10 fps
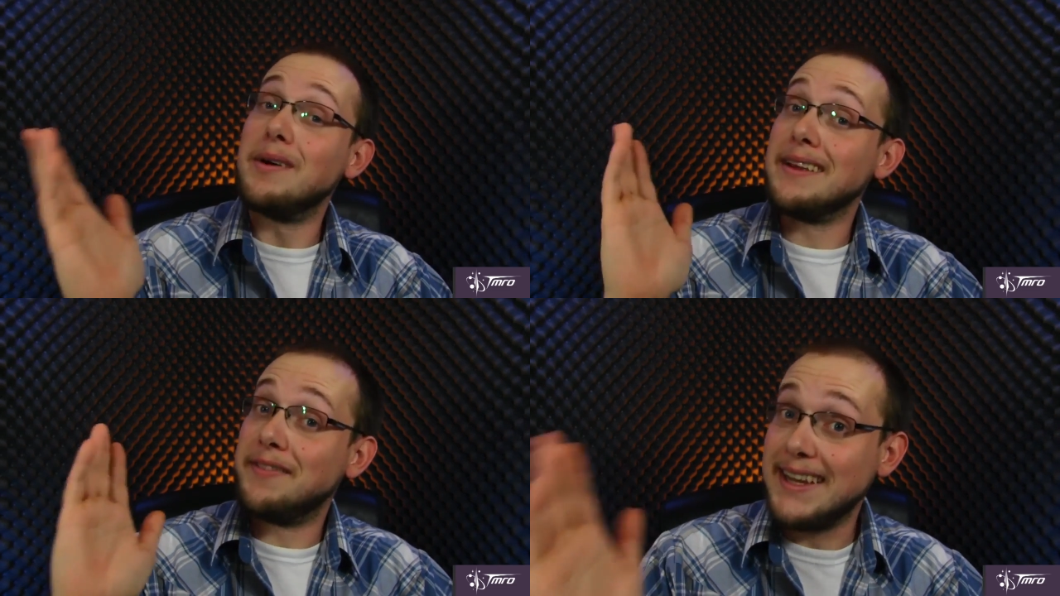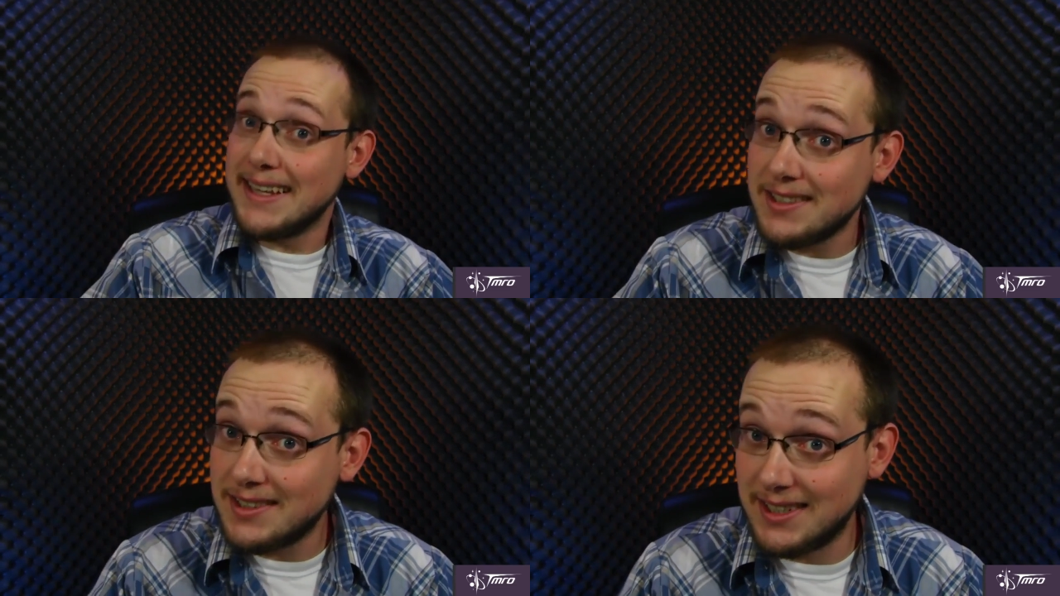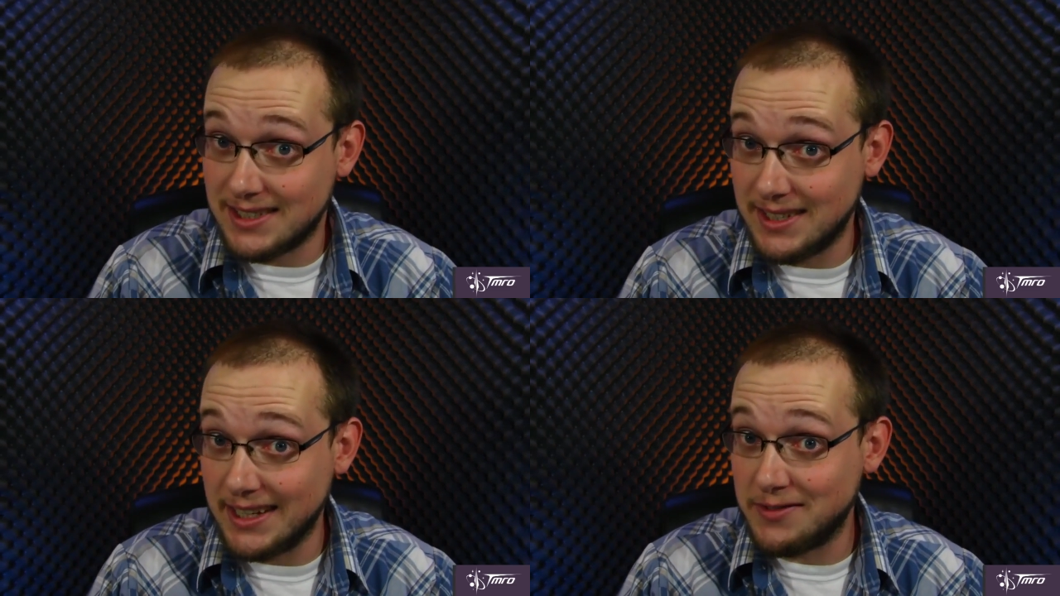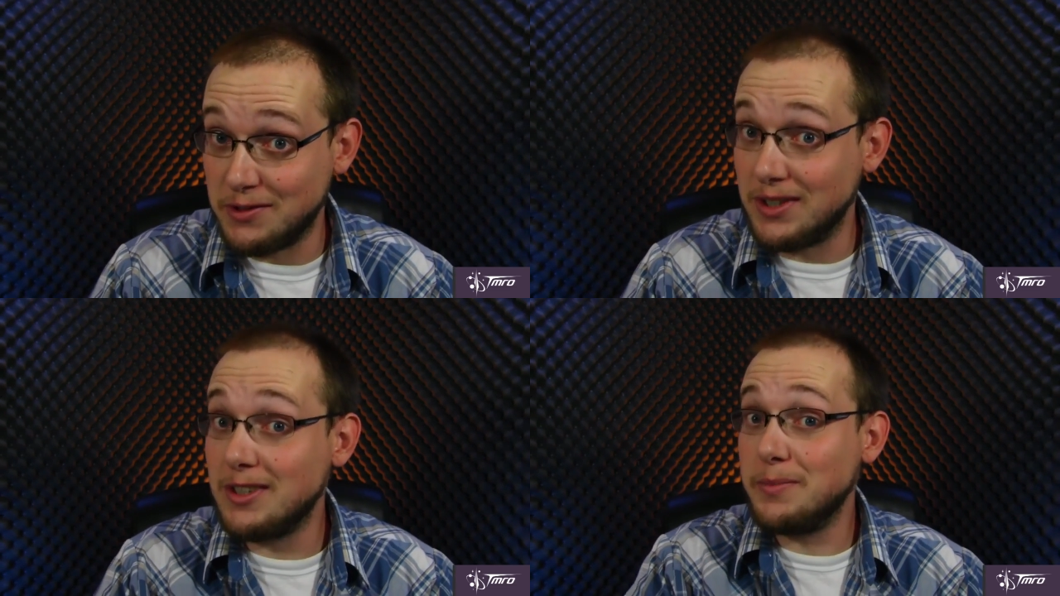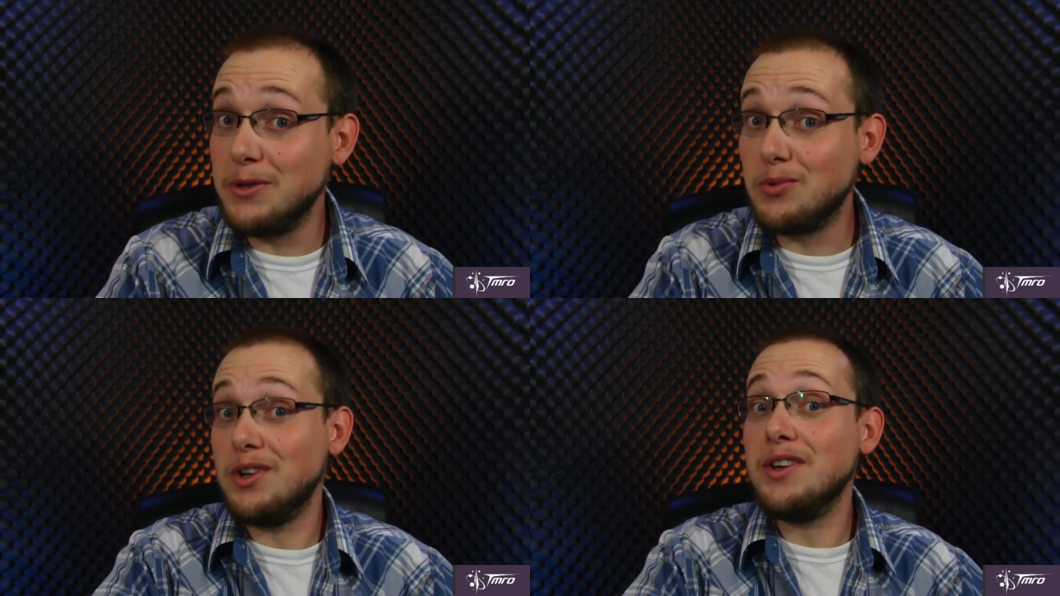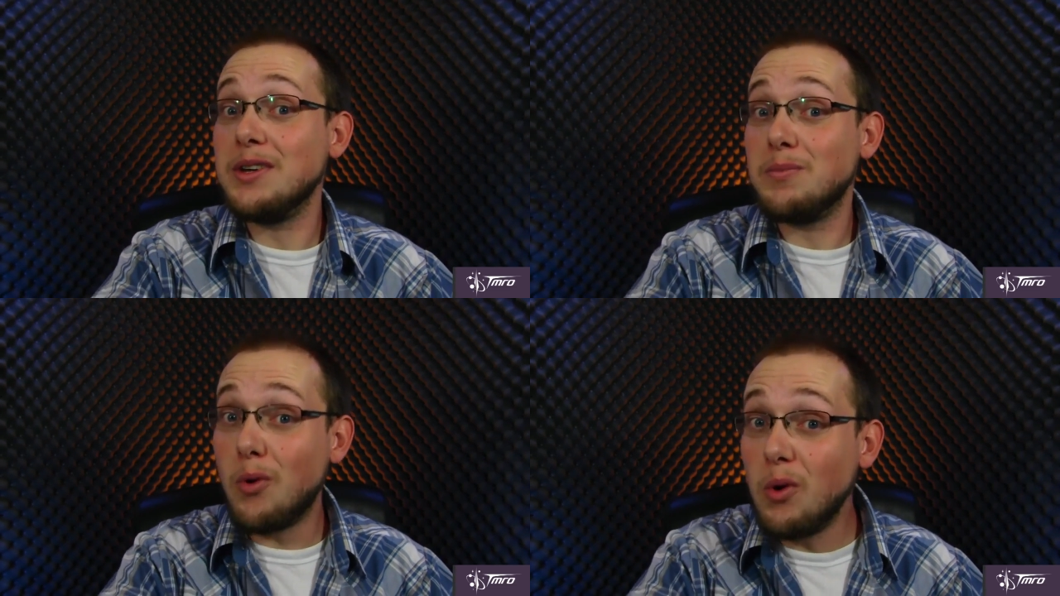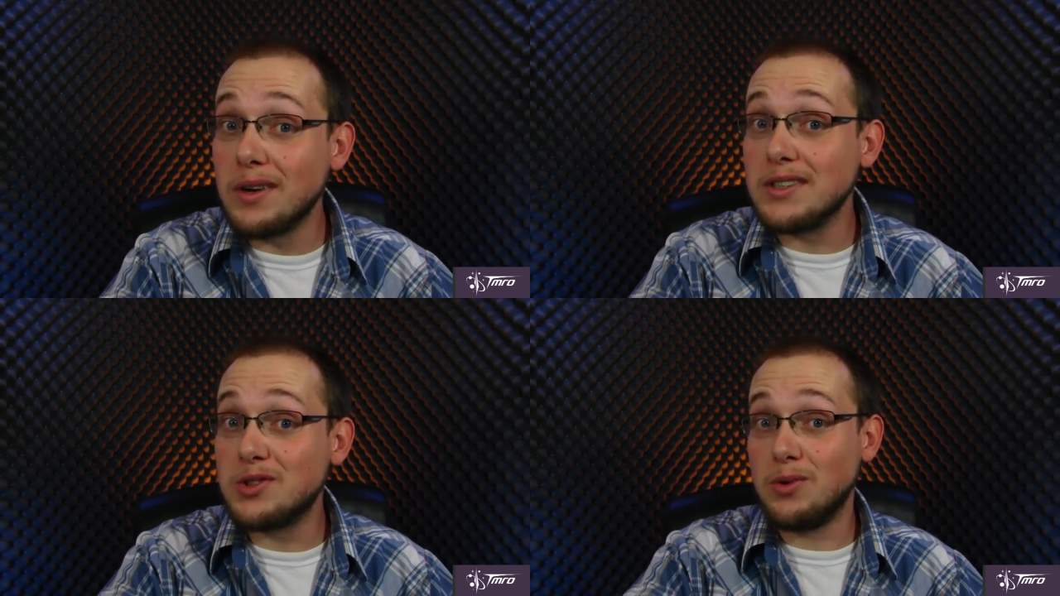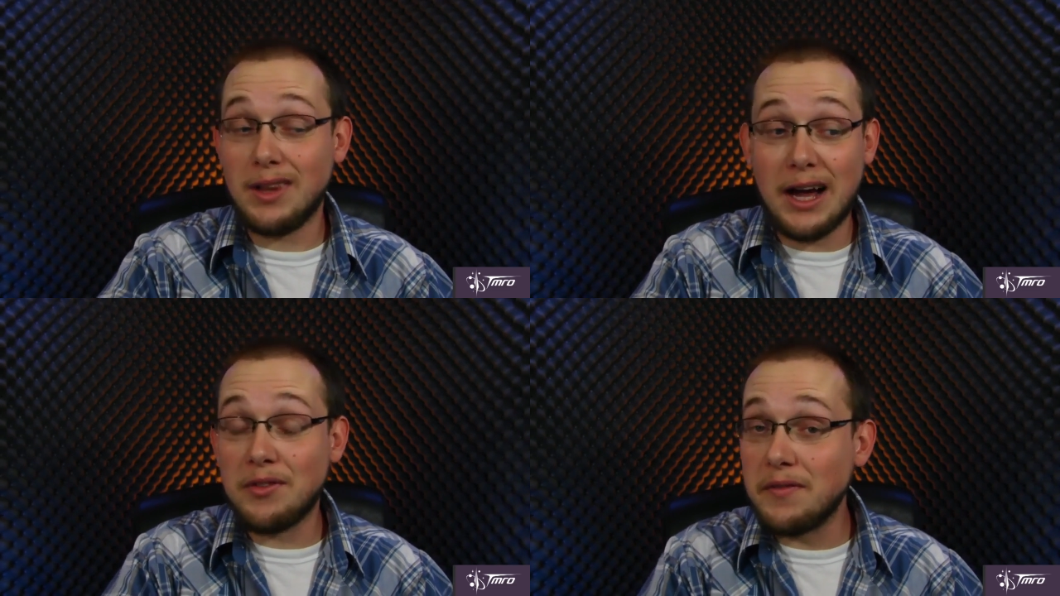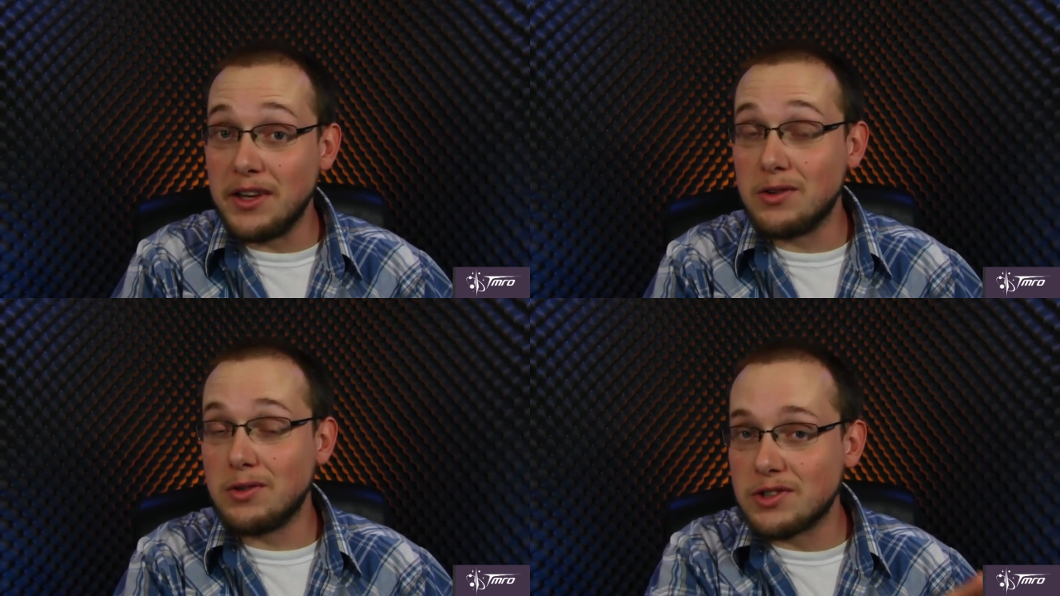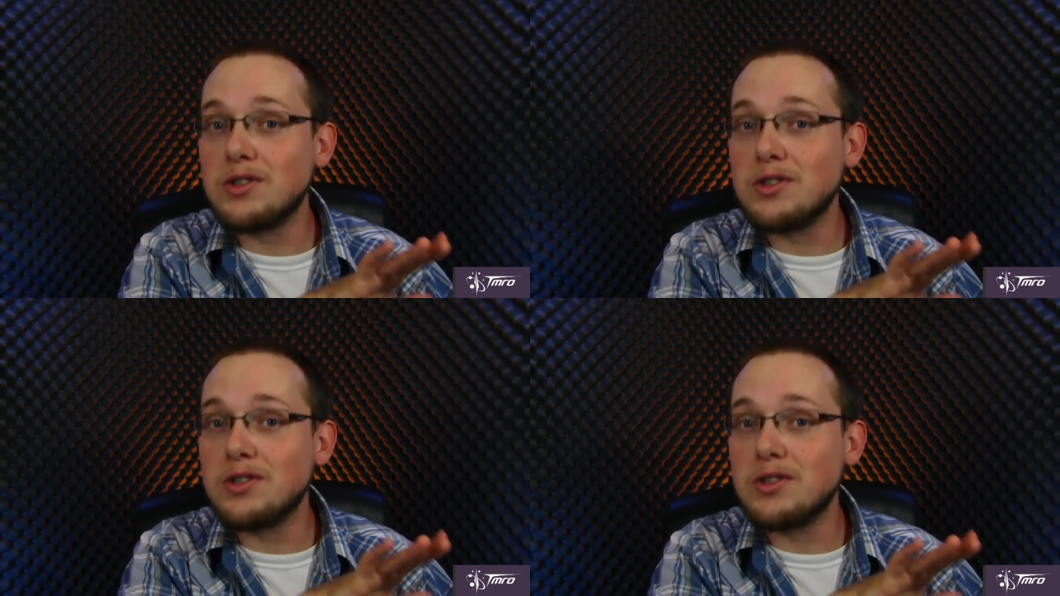But if it is successful, it will be really important to allow the vehicle